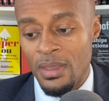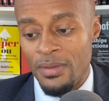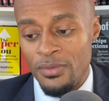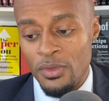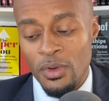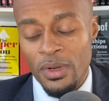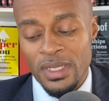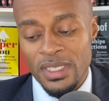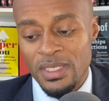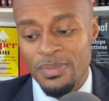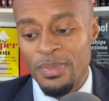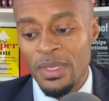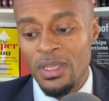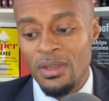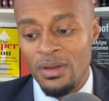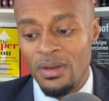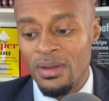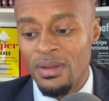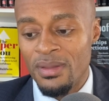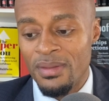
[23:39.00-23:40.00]
You're a
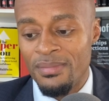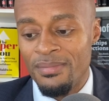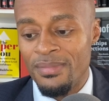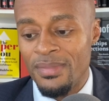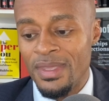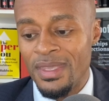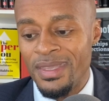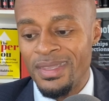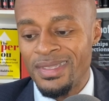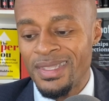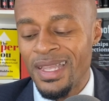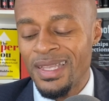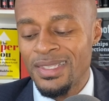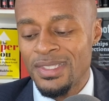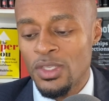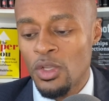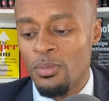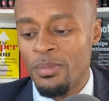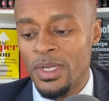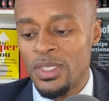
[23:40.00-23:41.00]
speaker. It's not
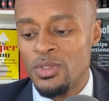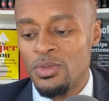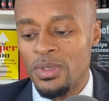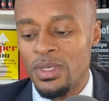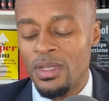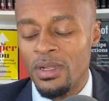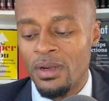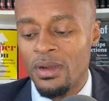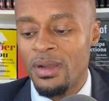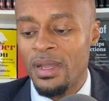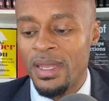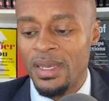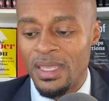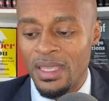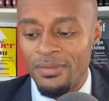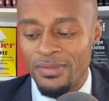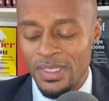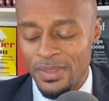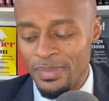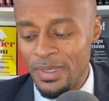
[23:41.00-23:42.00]
so much you need to learn how to
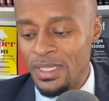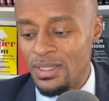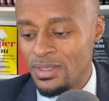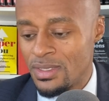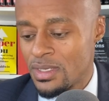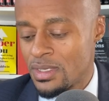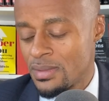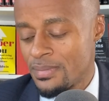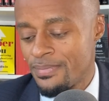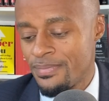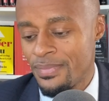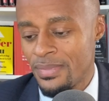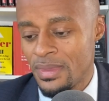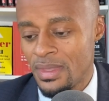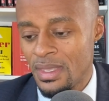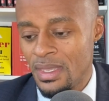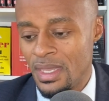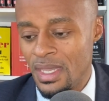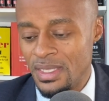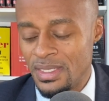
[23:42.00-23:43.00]
give a speech.
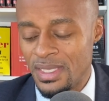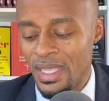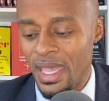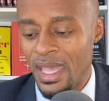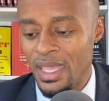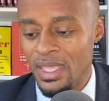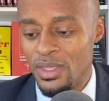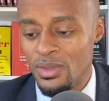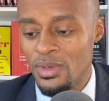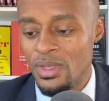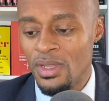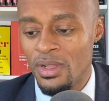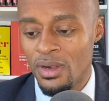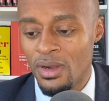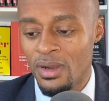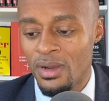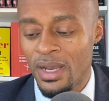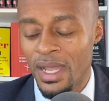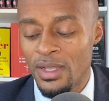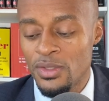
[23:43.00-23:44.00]
It's that you need to
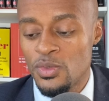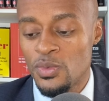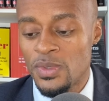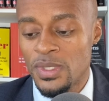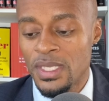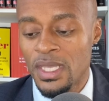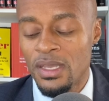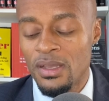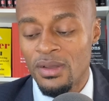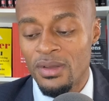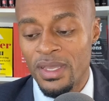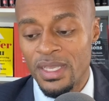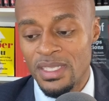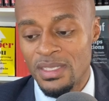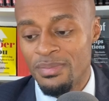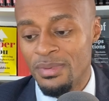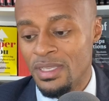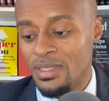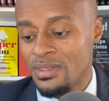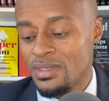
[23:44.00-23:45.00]
learn how to sell a
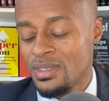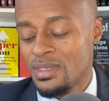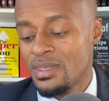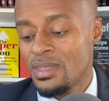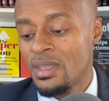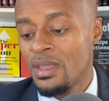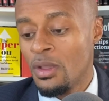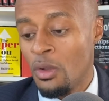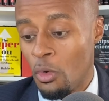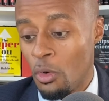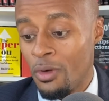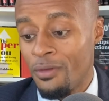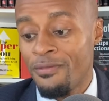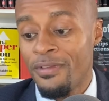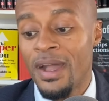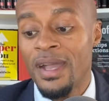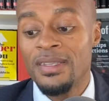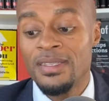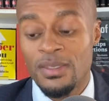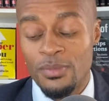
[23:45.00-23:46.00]
speech, or
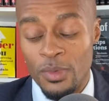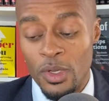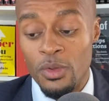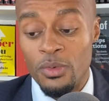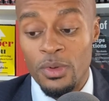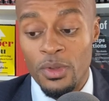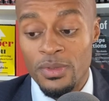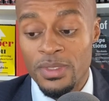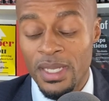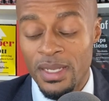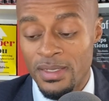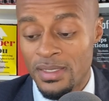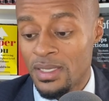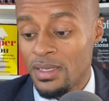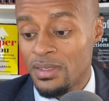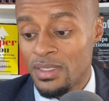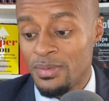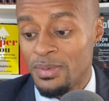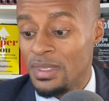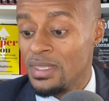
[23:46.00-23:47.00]
find someone who knows how to
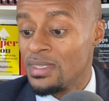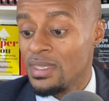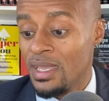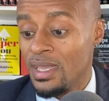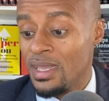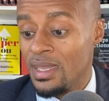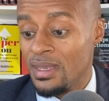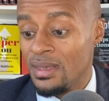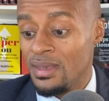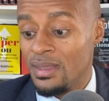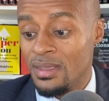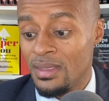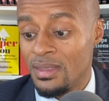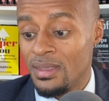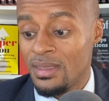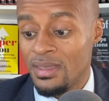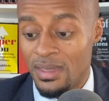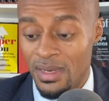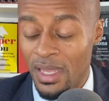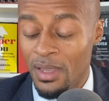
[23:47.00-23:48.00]
sell a speech and
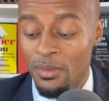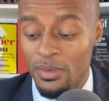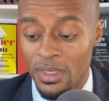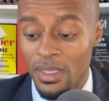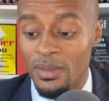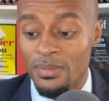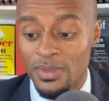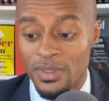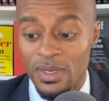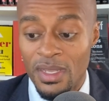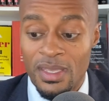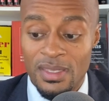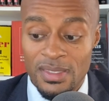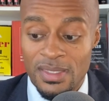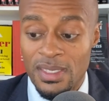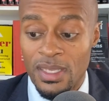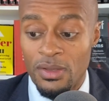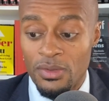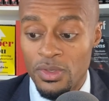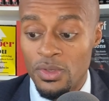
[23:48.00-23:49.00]
connect with them so they can
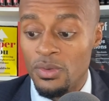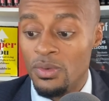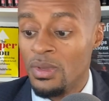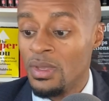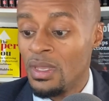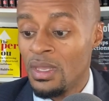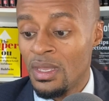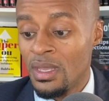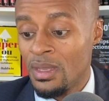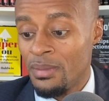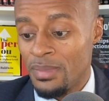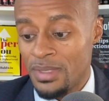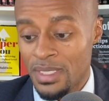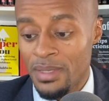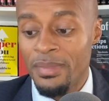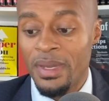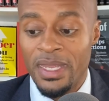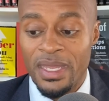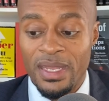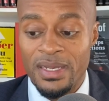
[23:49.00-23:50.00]
sell you. But
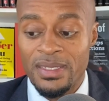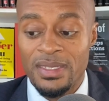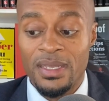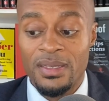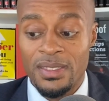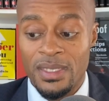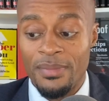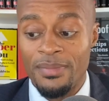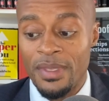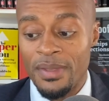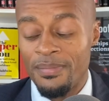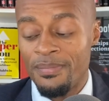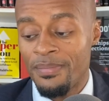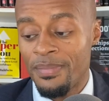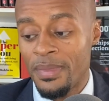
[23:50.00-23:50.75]
somebody got to sell something.